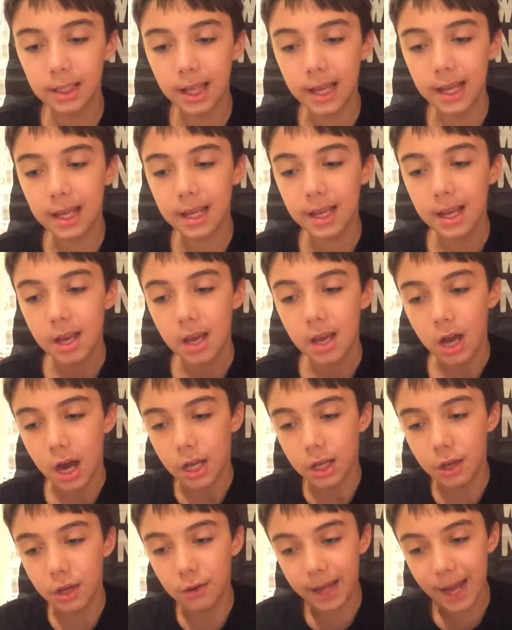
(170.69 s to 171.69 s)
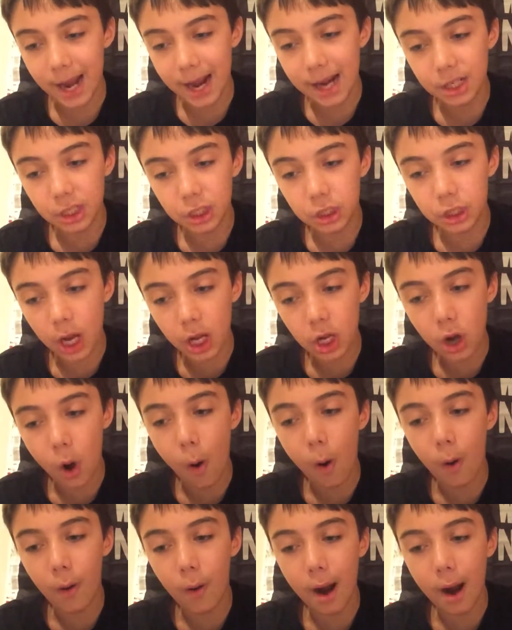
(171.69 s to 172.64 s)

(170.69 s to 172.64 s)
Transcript: Like, you can't just like go